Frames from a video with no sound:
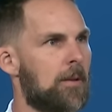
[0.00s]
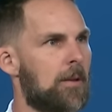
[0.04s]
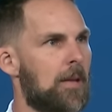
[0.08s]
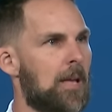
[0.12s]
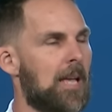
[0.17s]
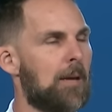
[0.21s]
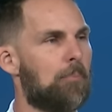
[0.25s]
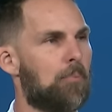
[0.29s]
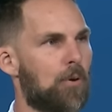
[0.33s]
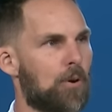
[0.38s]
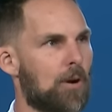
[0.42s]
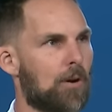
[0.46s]

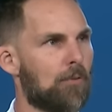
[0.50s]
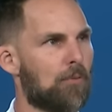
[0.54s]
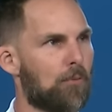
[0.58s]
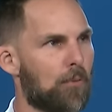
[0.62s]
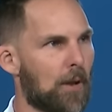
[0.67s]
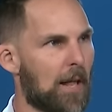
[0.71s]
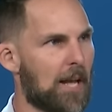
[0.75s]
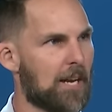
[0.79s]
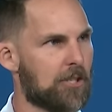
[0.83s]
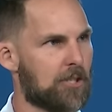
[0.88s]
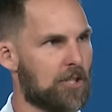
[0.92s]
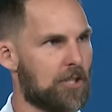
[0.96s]
He put on
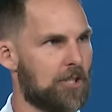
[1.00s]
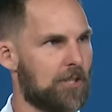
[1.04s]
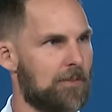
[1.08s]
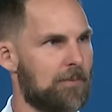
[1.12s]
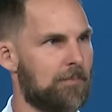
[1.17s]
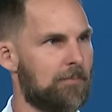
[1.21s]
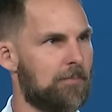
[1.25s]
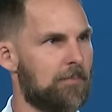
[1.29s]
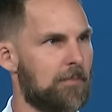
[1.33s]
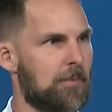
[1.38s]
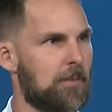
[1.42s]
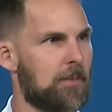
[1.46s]
flesh
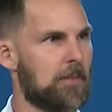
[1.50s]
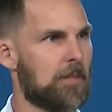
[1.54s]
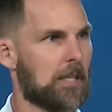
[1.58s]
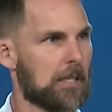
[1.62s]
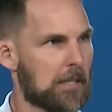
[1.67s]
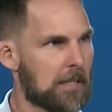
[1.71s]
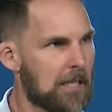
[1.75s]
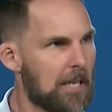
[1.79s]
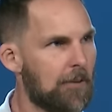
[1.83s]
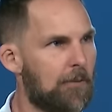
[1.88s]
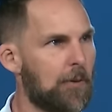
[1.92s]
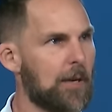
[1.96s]
the
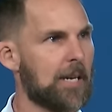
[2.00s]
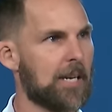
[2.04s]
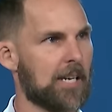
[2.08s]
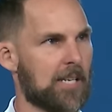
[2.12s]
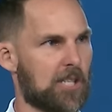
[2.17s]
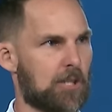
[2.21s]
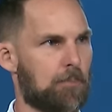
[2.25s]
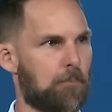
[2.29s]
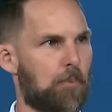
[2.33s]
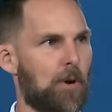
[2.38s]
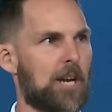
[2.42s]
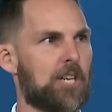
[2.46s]
living
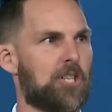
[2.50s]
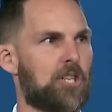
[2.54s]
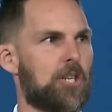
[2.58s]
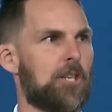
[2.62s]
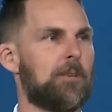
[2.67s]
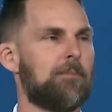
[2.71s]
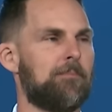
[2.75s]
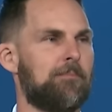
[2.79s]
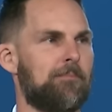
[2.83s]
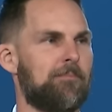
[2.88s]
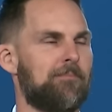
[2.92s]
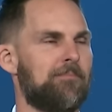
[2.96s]

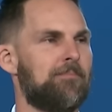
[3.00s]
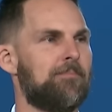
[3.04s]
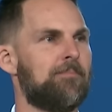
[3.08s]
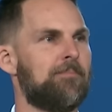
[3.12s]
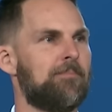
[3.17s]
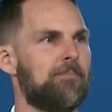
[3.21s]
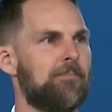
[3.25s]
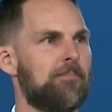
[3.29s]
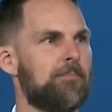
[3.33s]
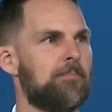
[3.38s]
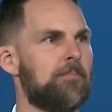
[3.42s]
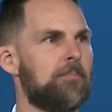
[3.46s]
expression.
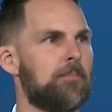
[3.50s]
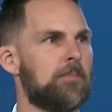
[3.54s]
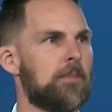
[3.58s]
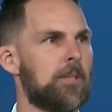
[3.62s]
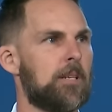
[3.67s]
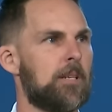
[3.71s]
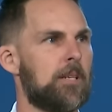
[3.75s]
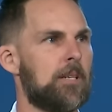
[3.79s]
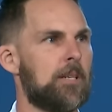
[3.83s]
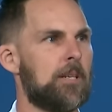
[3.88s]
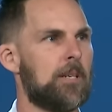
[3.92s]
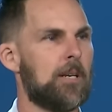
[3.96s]

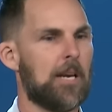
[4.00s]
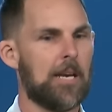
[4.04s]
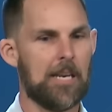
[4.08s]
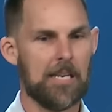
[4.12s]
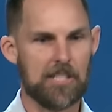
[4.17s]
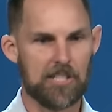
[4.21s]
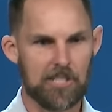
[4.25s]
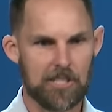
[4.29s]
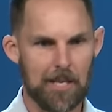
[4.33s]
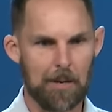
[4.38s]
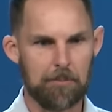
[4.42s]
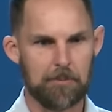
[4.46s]
And he
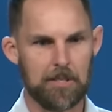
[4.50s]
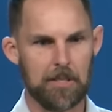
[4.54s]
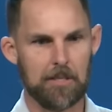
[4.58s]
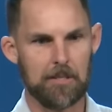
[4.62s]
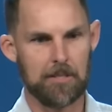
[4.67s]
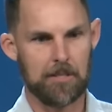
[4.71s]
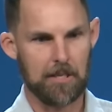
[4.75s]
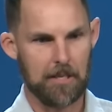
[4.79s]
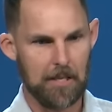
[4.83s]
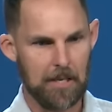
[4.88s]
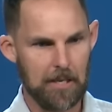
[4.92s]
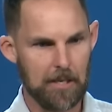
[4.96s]
stepped
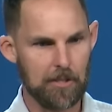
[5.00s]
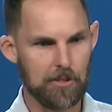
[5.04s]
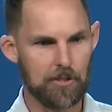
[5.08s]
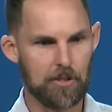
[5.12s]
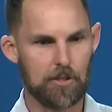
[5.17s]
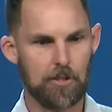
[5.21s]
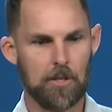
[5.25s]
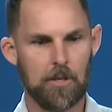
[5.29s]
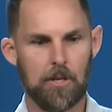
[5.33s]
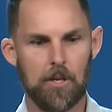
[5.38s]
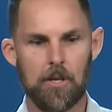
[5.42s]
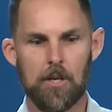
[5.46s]
into
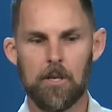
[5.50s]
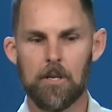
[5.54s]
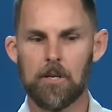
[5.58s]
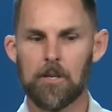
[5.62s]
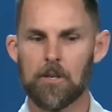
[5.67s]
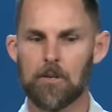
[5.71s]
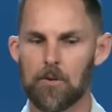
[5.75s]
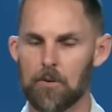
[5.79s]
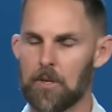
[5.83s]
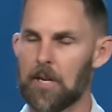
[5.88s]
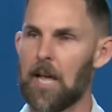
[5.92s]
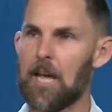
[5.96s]
his
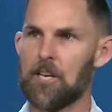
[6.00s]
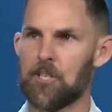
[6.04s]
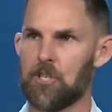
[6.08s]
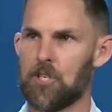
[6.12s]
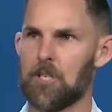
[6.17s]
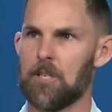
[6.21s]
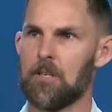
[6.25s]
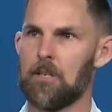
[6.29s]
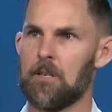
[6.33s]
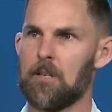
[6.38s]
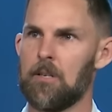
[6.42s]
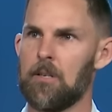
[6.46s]

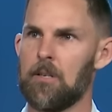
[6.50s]
creation.